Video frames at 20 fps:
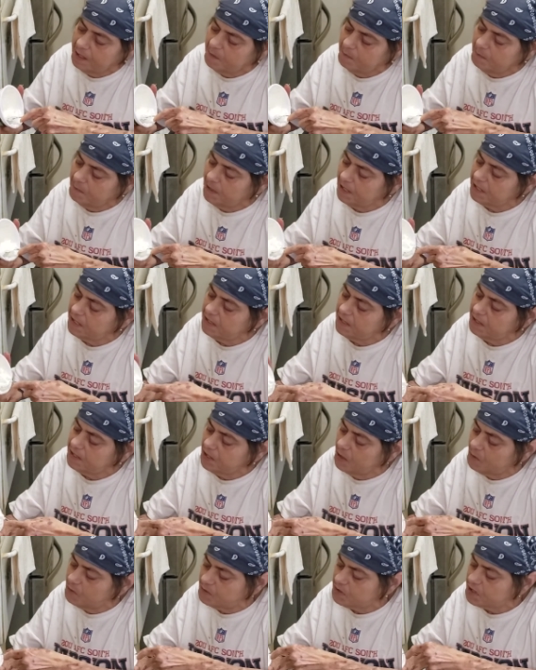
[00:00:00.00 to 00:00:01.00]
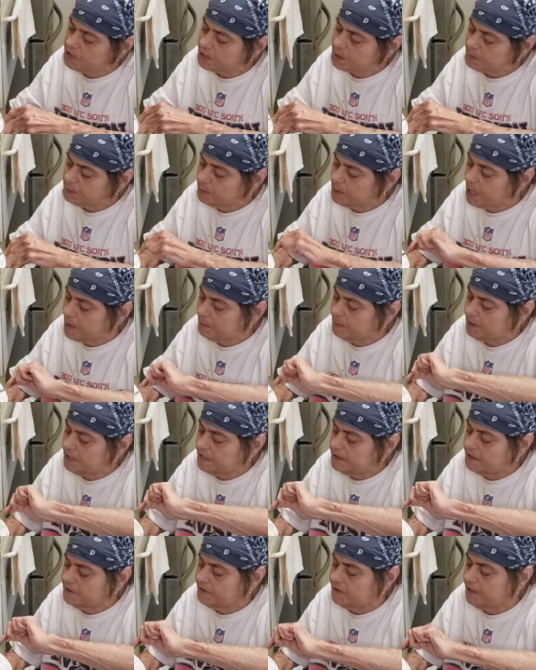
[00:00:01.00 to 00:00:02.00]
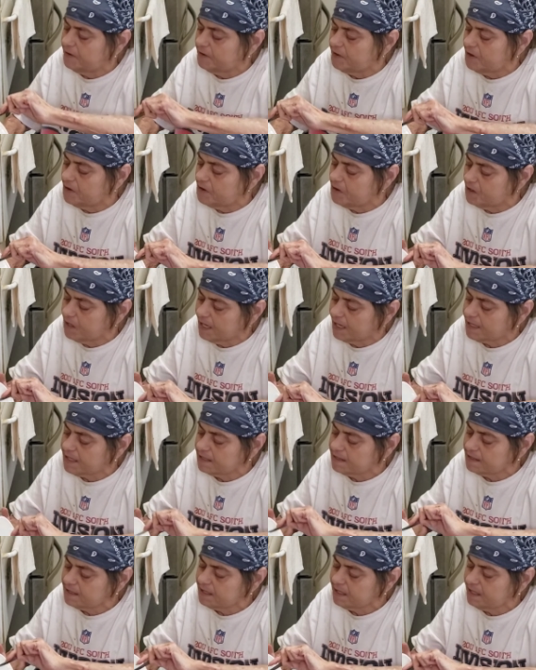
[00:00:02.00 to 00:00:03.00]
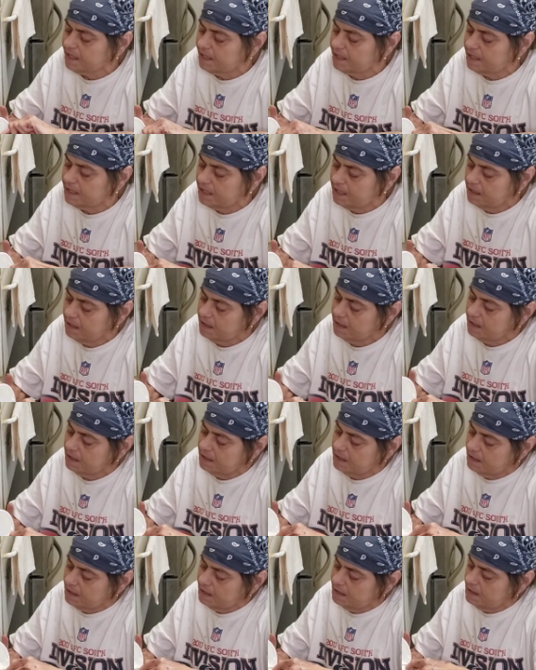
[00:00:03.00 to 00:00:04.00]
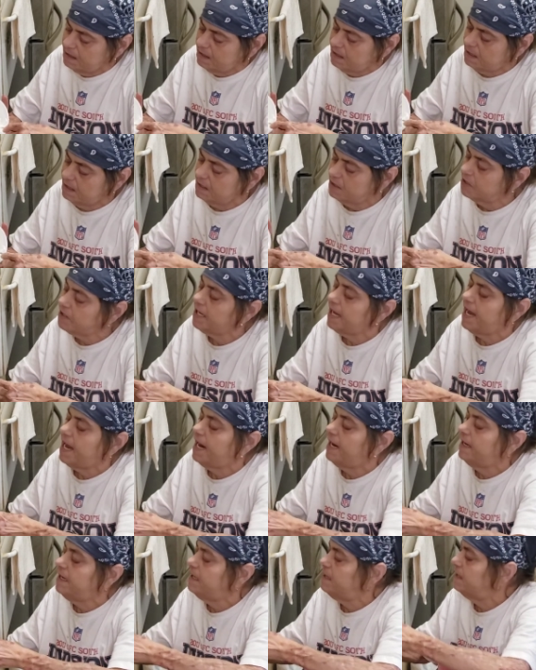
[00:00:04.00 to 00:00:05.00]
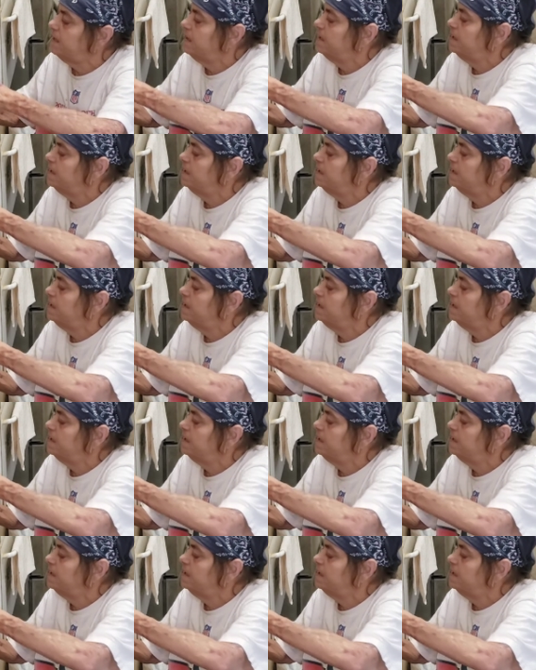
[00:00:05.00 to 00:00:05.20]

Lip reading: But don't just plop it in there now, y'all. Like I said, look at it.